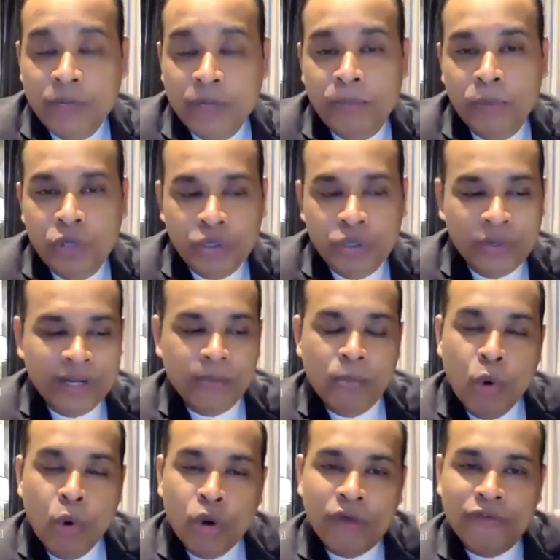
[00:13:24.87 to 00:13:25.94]
put you in a
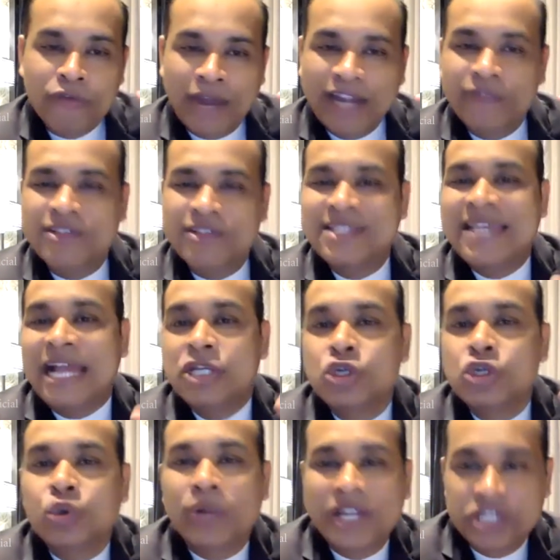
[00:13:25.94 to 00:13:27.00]
mode of kind of a
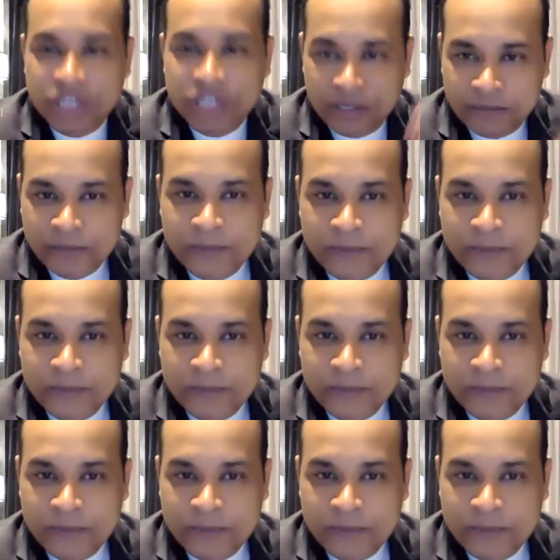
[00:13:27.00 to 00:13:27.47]
saturation,